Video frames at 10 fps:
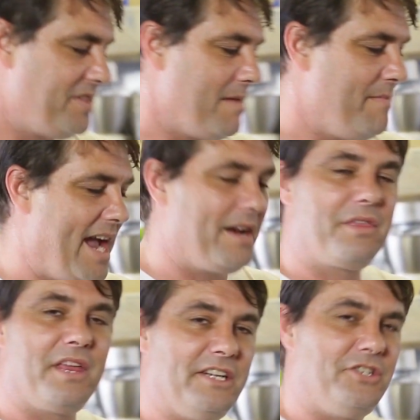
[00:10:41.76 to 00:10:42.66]
The amount
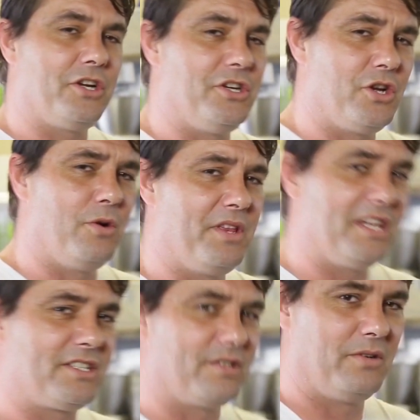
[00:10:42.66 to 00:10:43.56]
of things you can do with
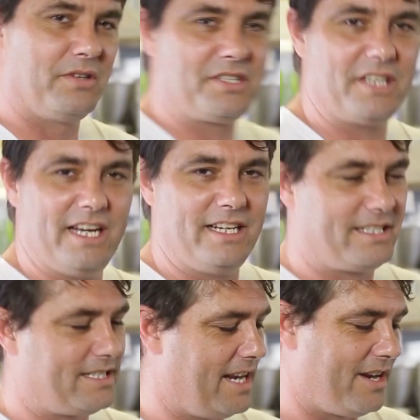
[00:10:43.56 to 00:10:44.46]
this sauce
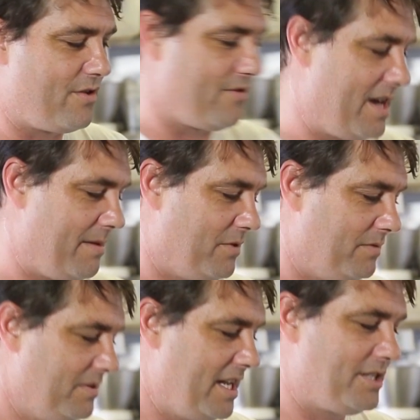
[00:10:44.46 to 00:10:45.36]
is incredible.
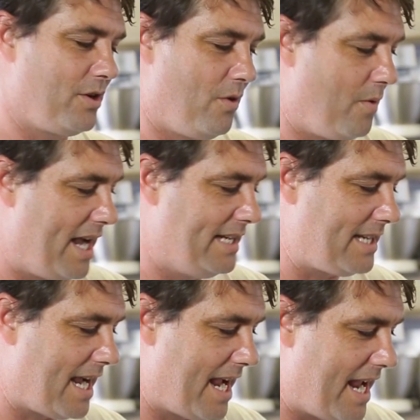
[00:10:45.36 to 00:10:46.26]
It's always
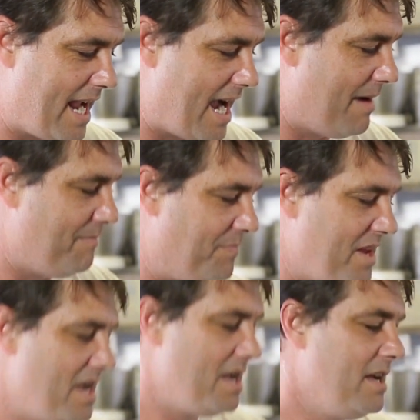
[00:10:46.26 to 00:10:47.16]
a
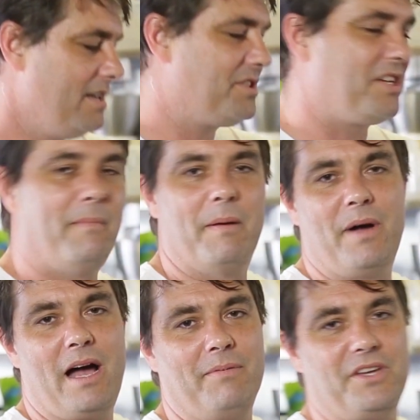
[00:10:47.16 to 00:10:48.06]
summer
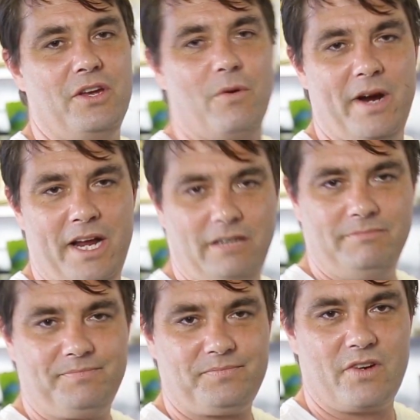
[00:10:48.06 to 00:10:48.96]
barbecue winner
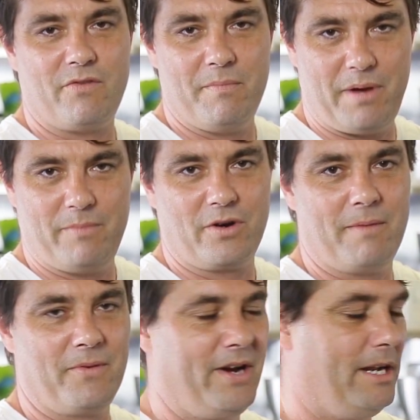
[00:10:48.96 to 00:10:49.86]
when people
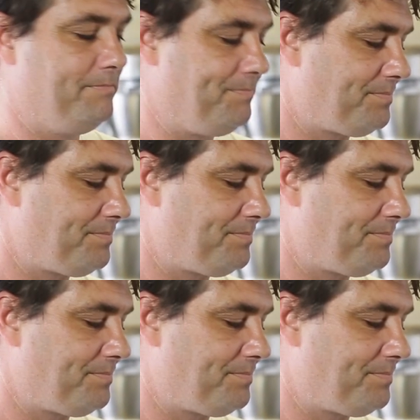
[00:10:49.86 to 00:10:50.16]
come around.